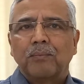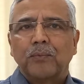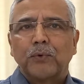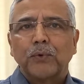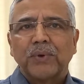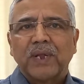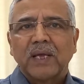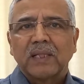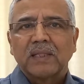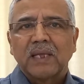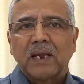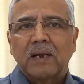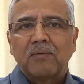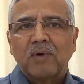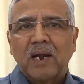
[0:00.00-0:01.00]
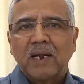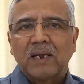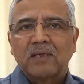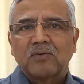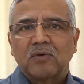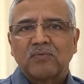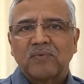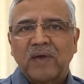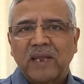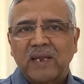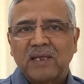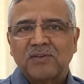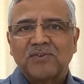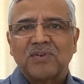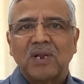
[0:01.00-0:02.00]
to take the advantage of
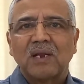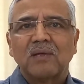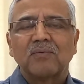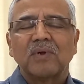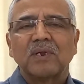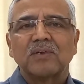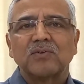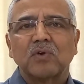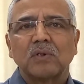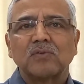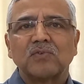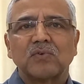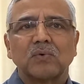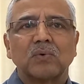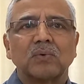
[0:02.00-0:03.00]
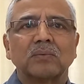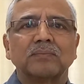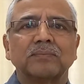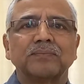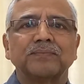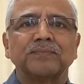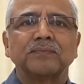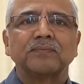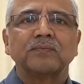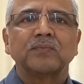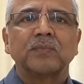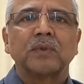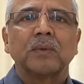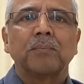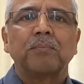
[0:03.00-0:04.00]
financial leverage also,
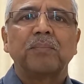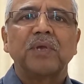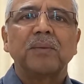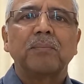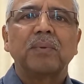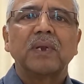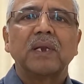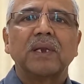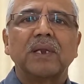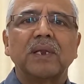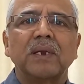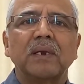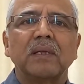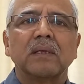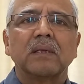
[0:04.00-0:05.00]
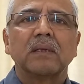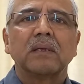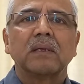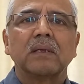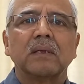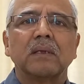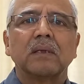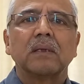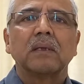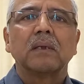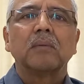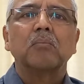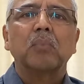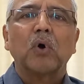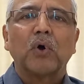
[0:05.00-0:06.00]
people need
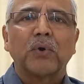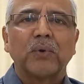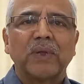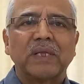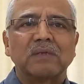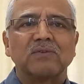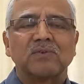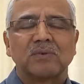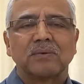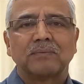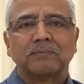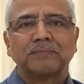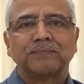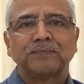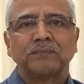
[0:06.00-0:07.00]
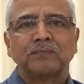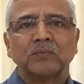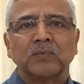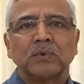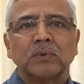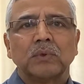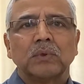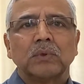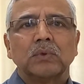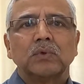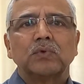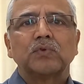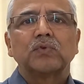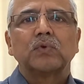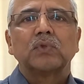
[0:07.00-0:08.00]
borrowings.
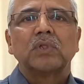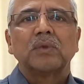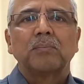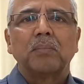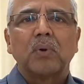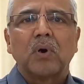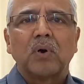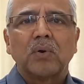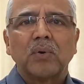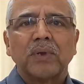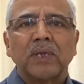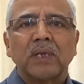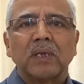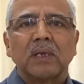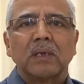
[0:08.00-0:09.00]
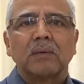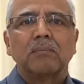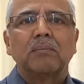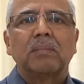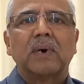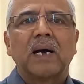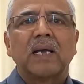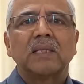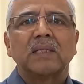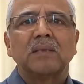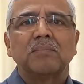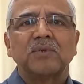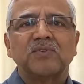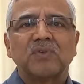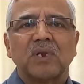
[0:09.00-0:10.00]
So the borrowing by the
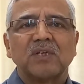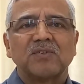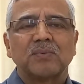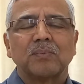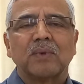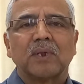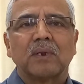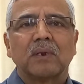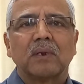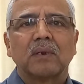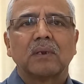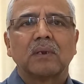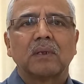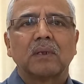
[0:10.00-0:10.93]
businessman